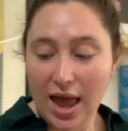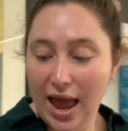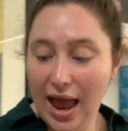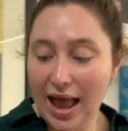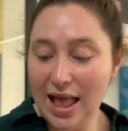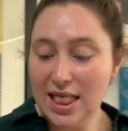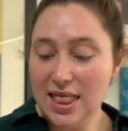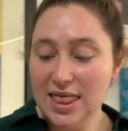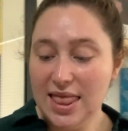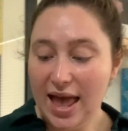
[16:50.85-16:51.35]

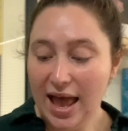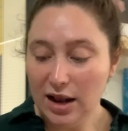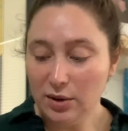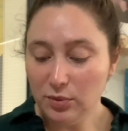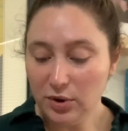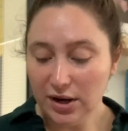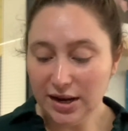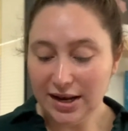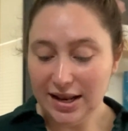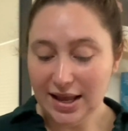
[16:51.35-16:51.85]
And then
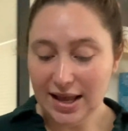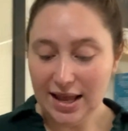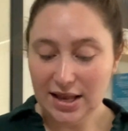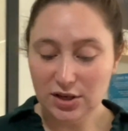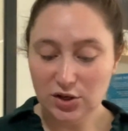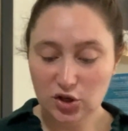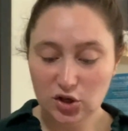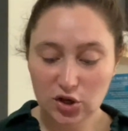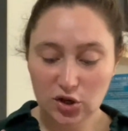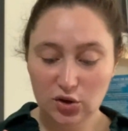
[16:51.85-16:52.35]
we're getting
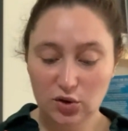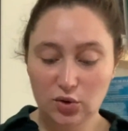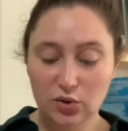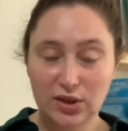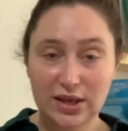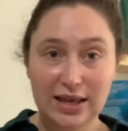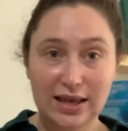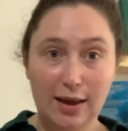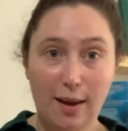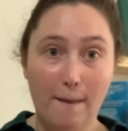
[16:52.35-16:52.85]
into
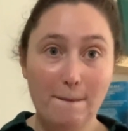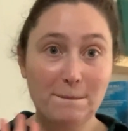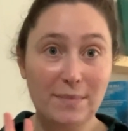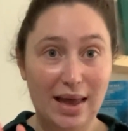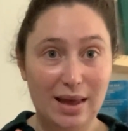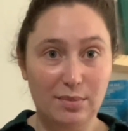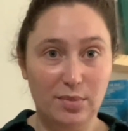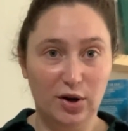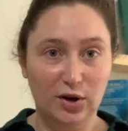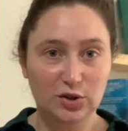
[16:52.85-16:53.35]
the May
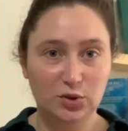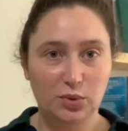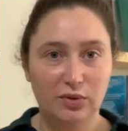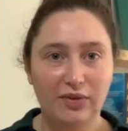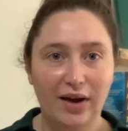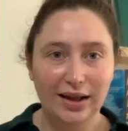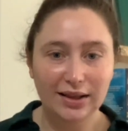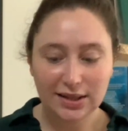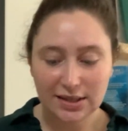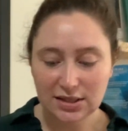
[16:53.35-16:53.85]
books. We're
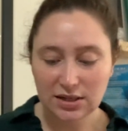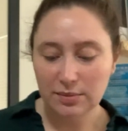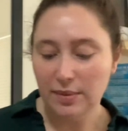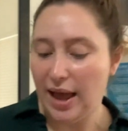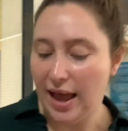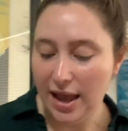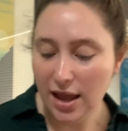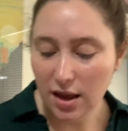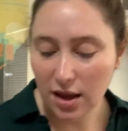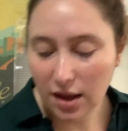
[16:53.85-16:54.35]
finally to
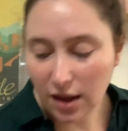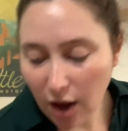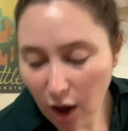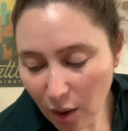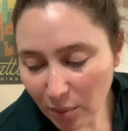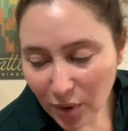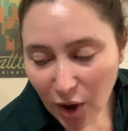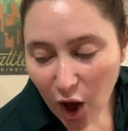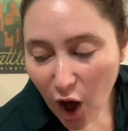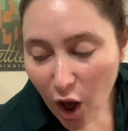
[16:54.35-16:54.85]
May.
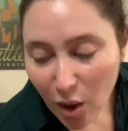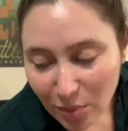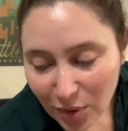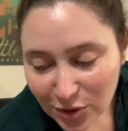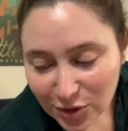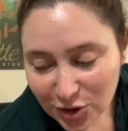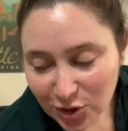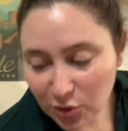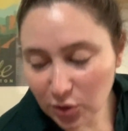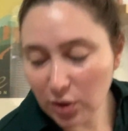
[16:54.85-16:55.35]
I'm
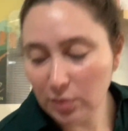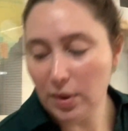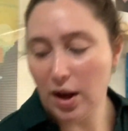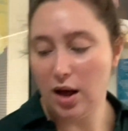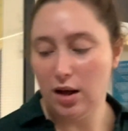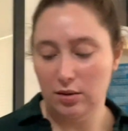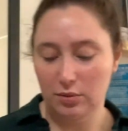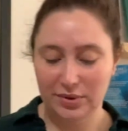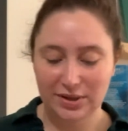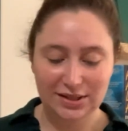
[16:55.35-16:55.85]
almost through them
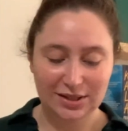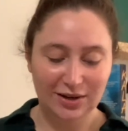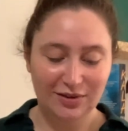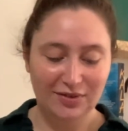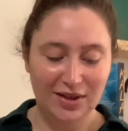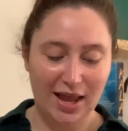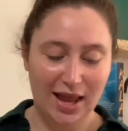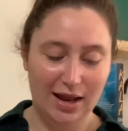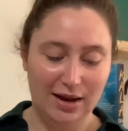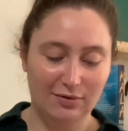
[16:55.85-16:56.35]
all. We still have a
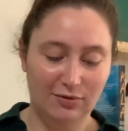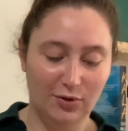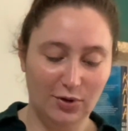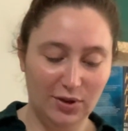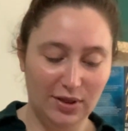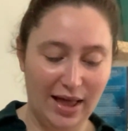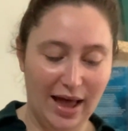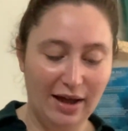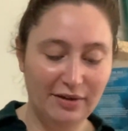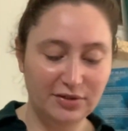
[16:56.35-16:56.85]
handful
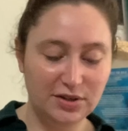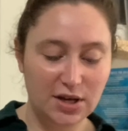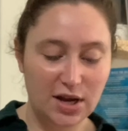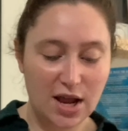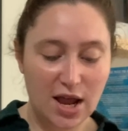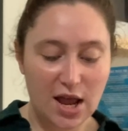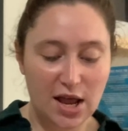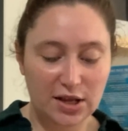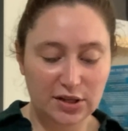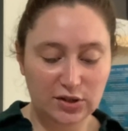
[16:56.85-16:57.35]
left.
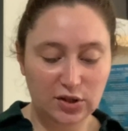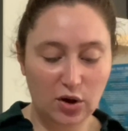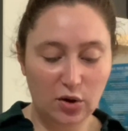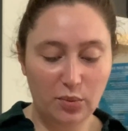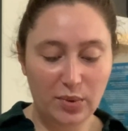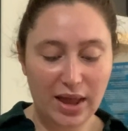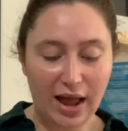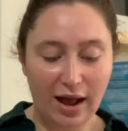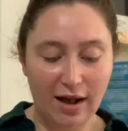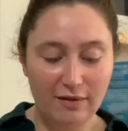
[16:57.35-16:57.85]
So
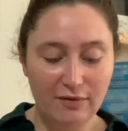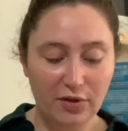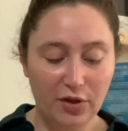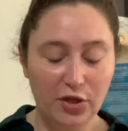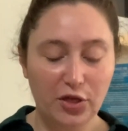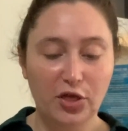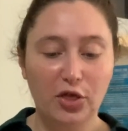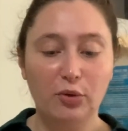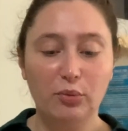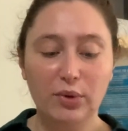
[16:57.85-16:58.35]
we have
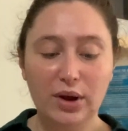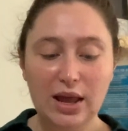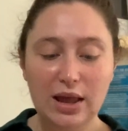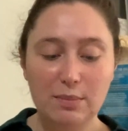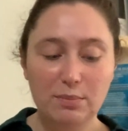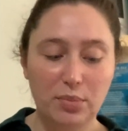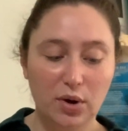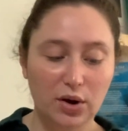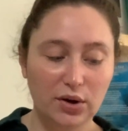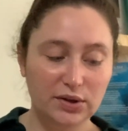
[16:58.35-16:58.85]
3
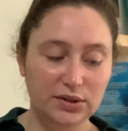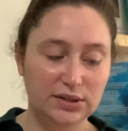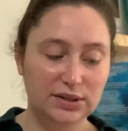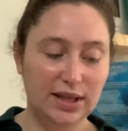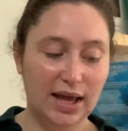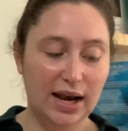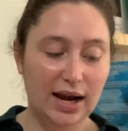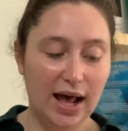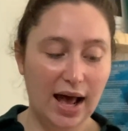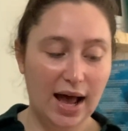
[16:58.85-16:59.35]
books
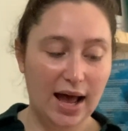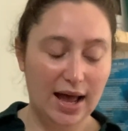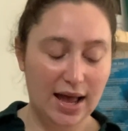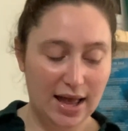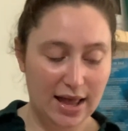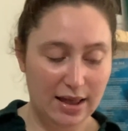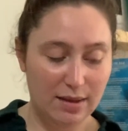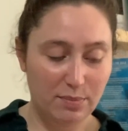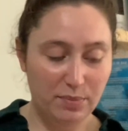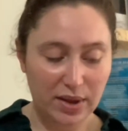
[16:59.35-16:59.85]
that
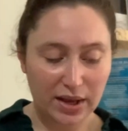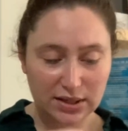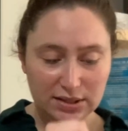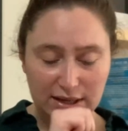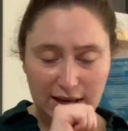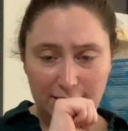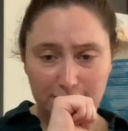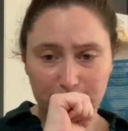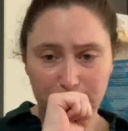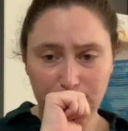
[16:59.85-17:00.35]
I picked
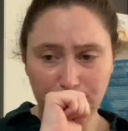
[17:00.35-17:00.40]
up